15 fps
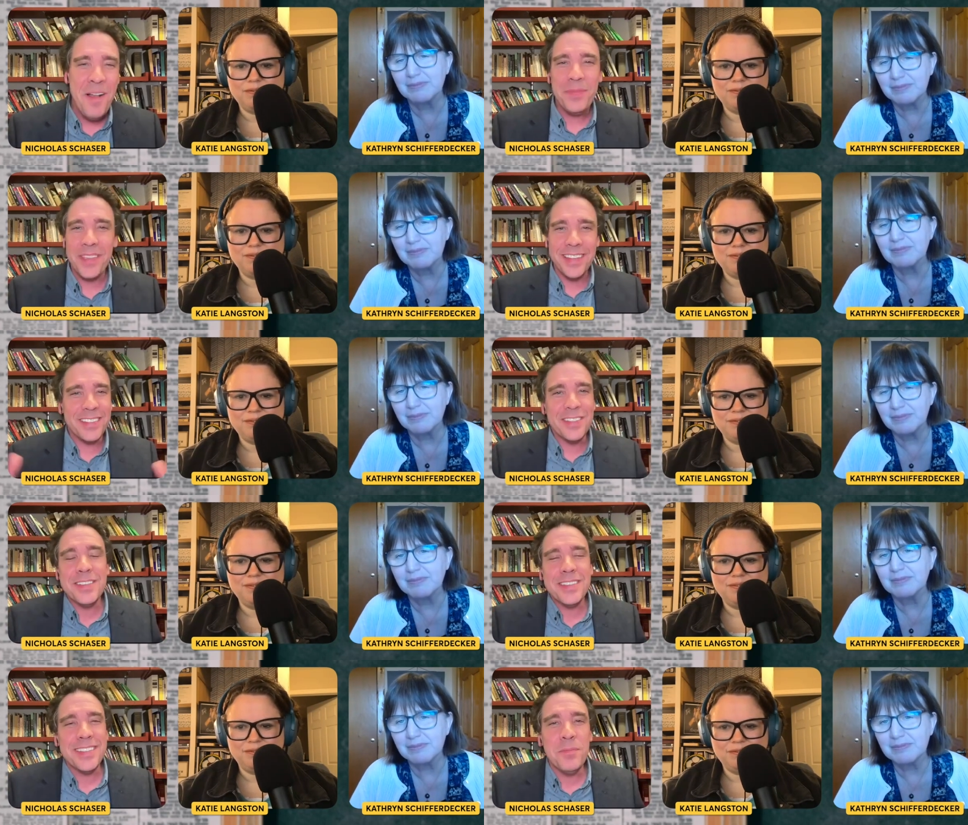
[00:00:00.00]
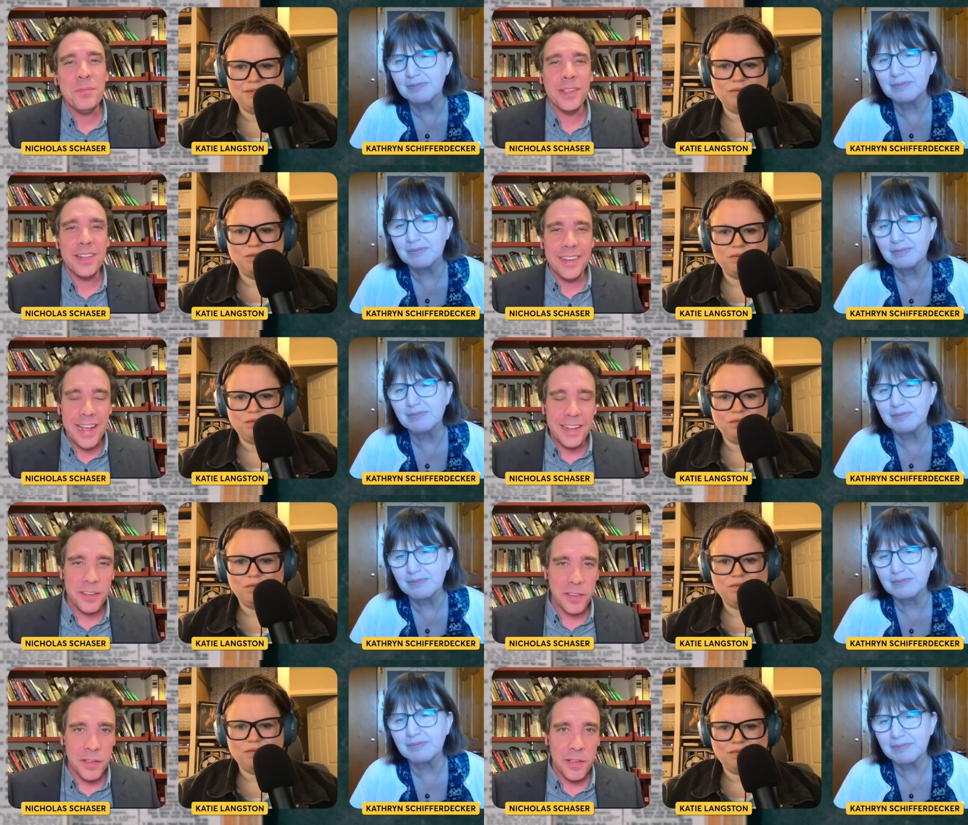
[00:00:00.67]
Speaker 1: It's just simply
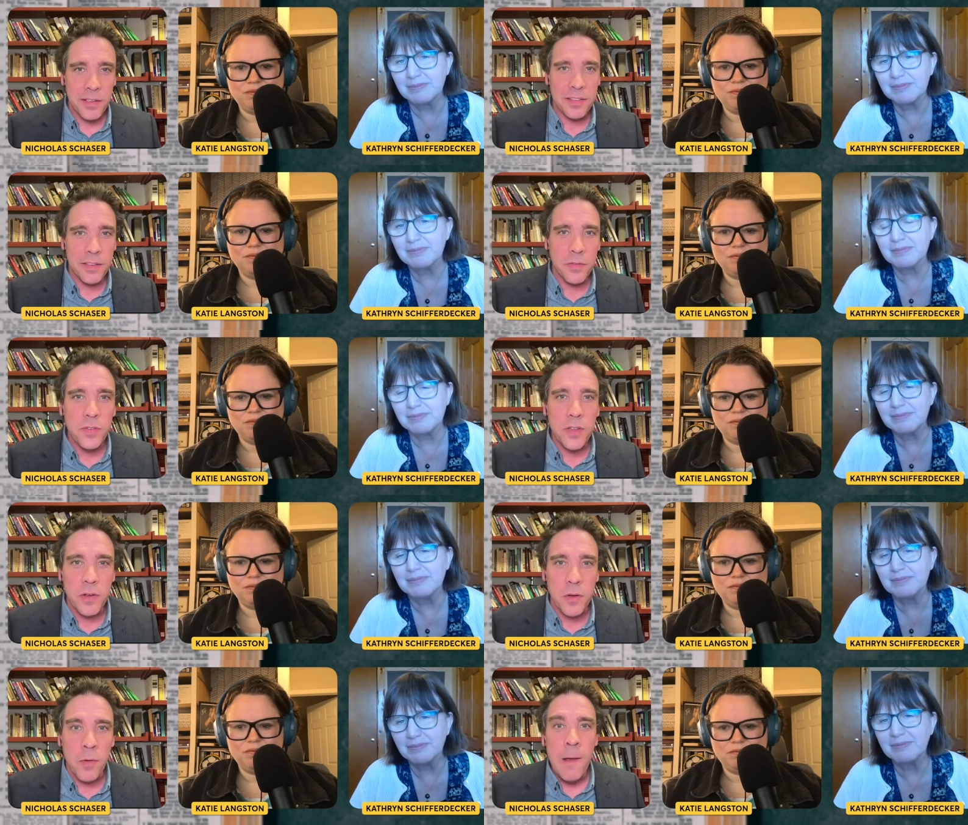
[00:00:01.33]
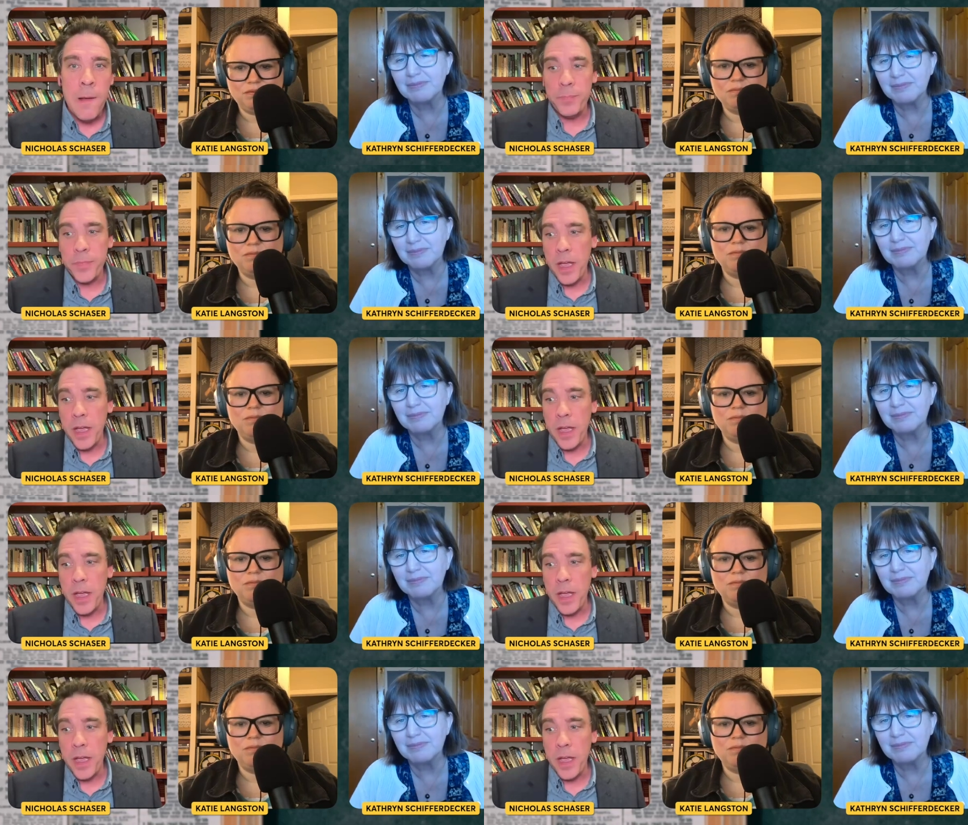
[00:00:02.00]
not the, the view.